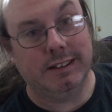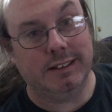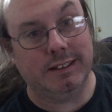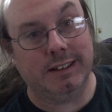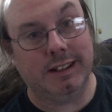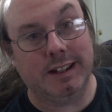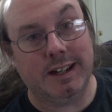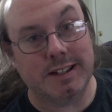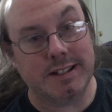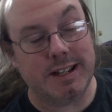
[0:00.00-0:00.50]

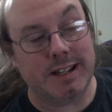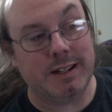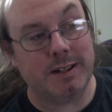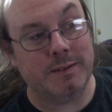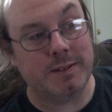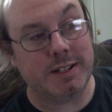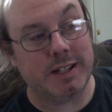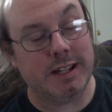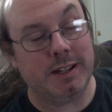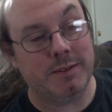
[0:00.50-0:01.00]
like I said, it
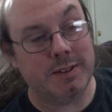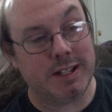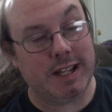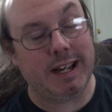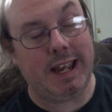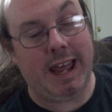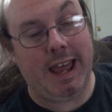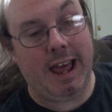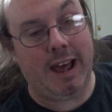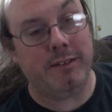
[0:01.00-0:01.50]
was like, it was
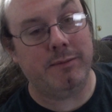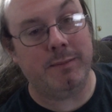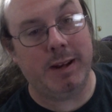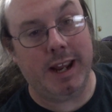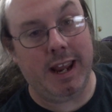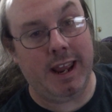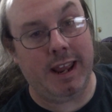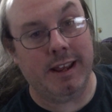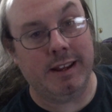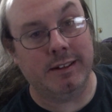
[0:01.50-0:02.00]
like half my
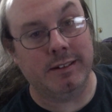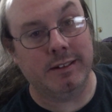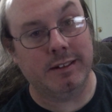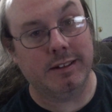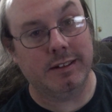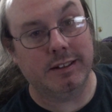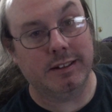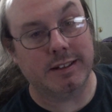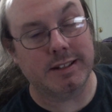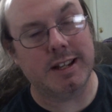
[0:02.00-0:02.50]
hand
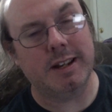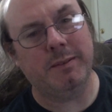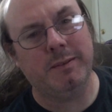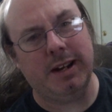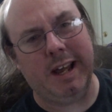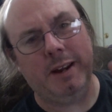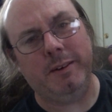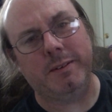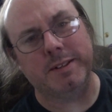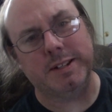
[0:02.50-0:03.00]
because I don't
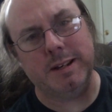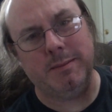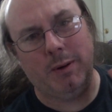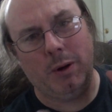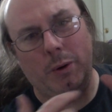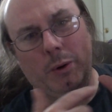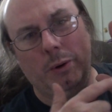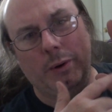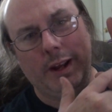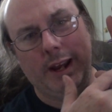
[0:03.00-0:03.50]
I don't want to say my
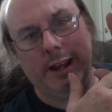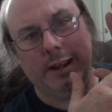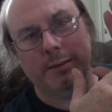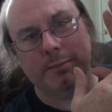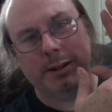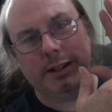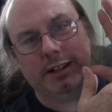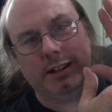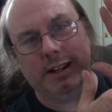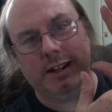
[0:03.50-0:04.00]
whole hand,
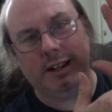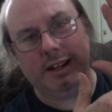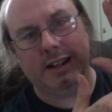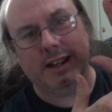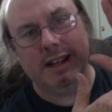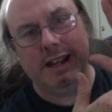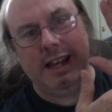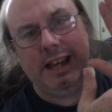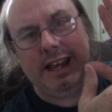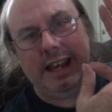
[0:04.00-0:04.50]
but kind of like
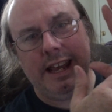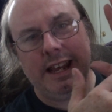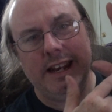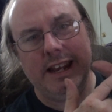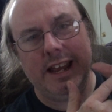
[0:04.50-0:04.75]
it,